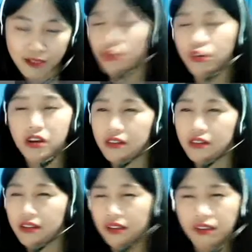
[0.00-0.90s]
Before you
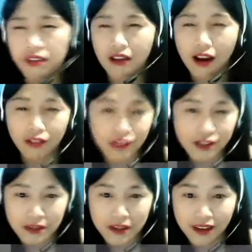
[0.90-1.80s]
didn't know how to
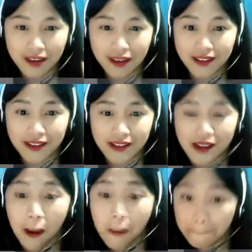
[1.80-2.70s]
speak
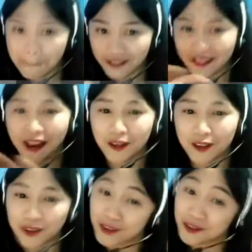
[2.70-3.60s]
English, but now
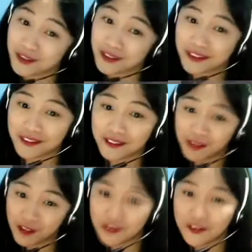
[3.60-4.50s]
look
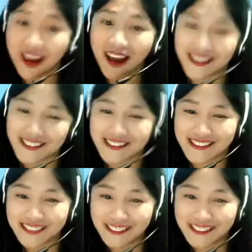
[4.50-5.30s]
what you've got.